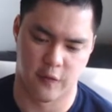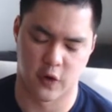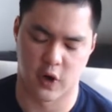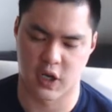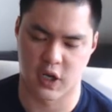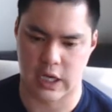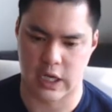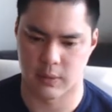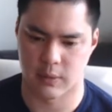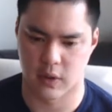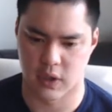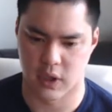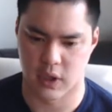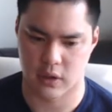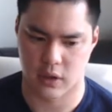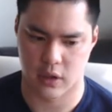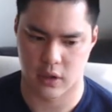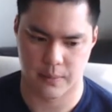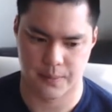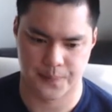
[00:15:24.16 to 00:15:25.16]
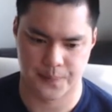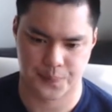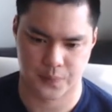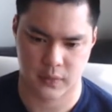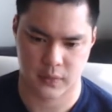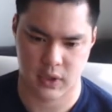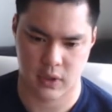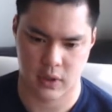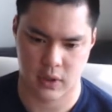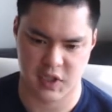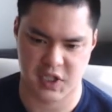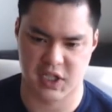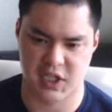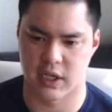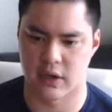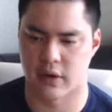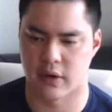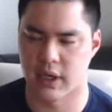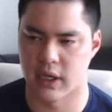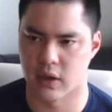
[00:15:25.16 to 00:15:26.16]
For example, like a
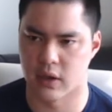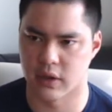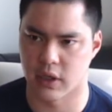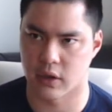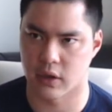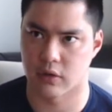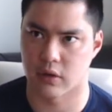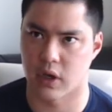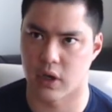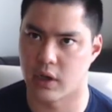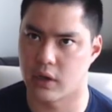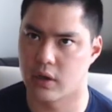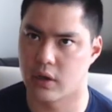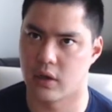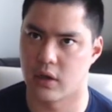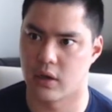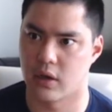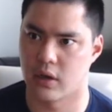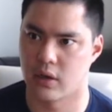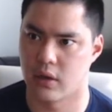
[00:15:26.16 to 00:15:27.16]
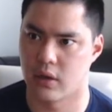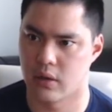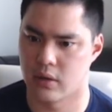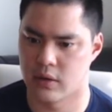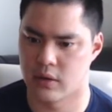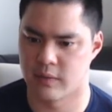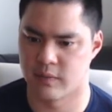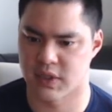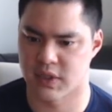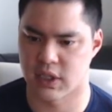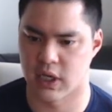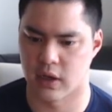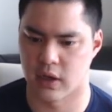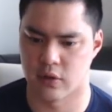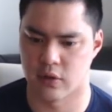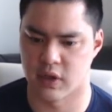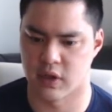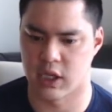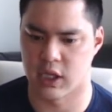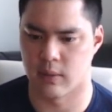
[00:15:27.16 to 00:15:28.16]
CLL, like chronic lymphocytic
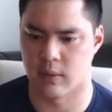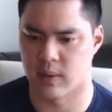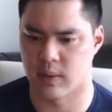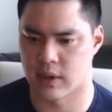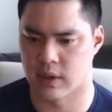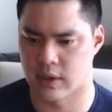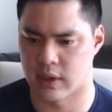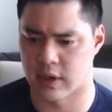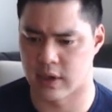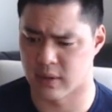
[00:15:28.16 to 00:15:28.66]
leukemia.